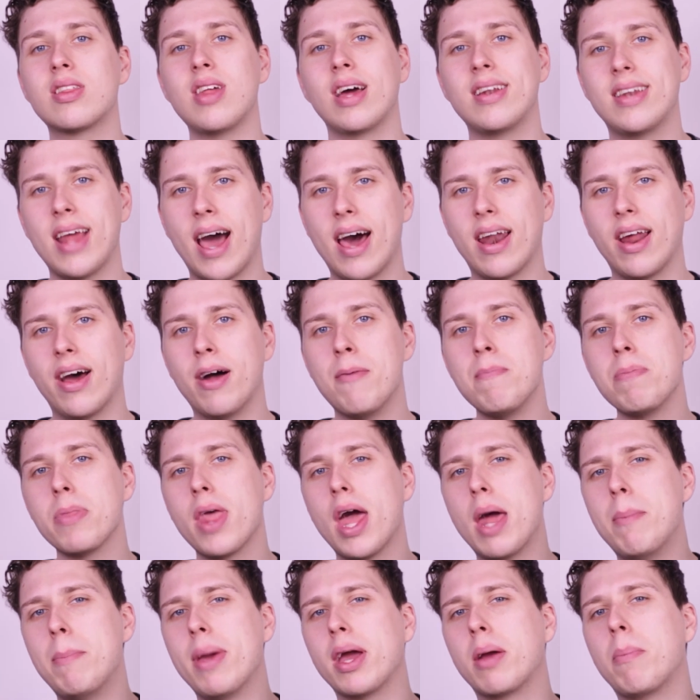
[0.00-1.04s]
to that data
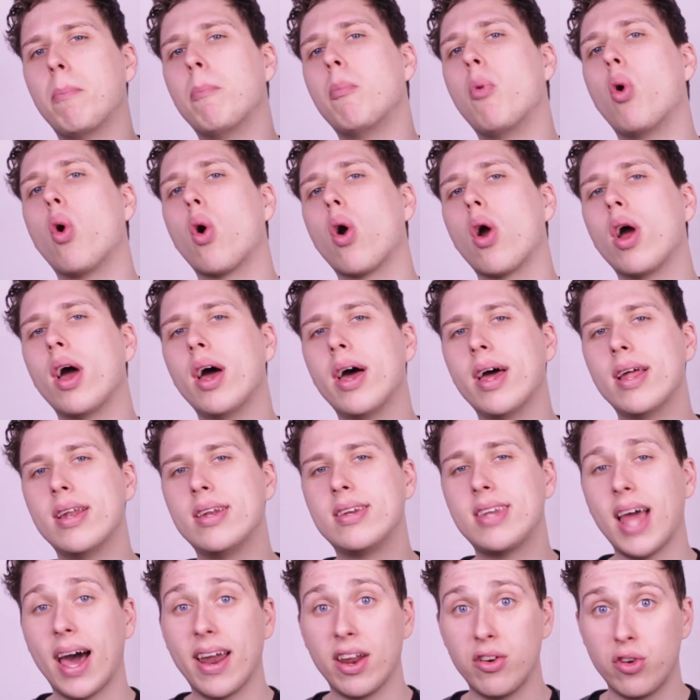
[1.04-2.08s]
and make more
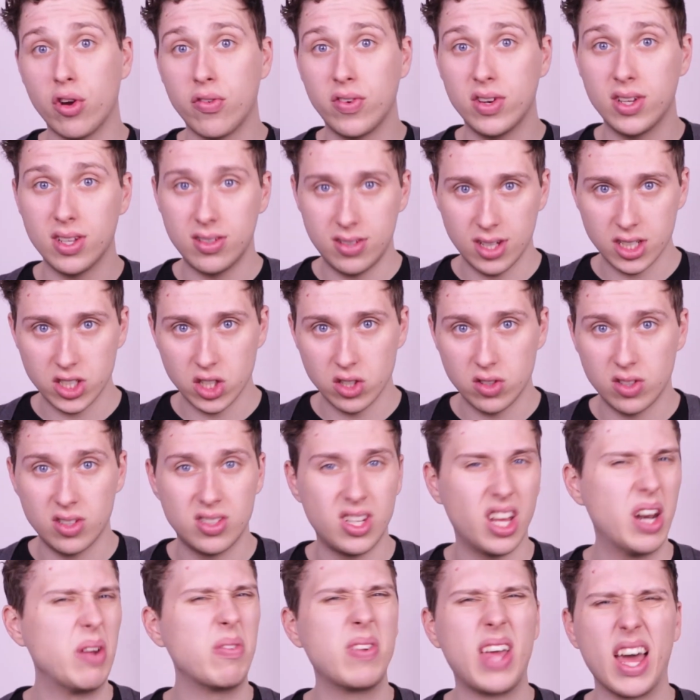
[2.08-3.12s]
data-driven decisions
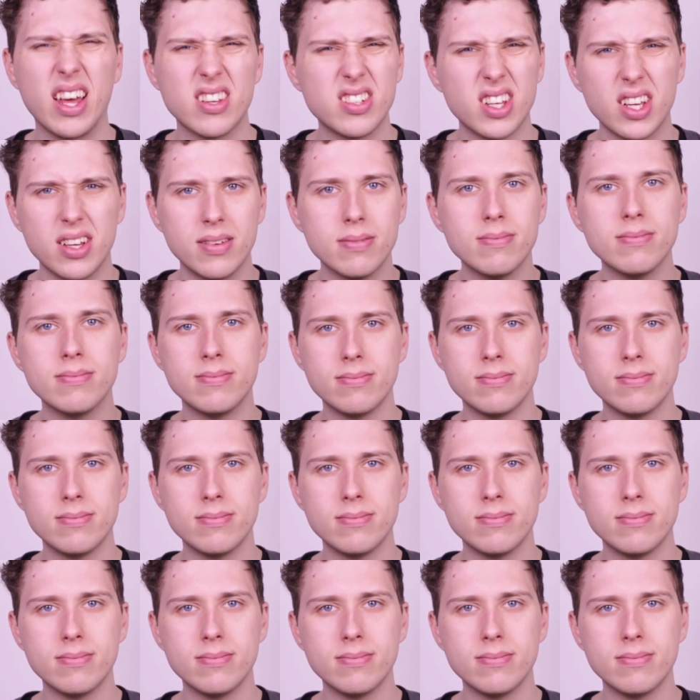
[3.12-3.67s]
instead of guessing.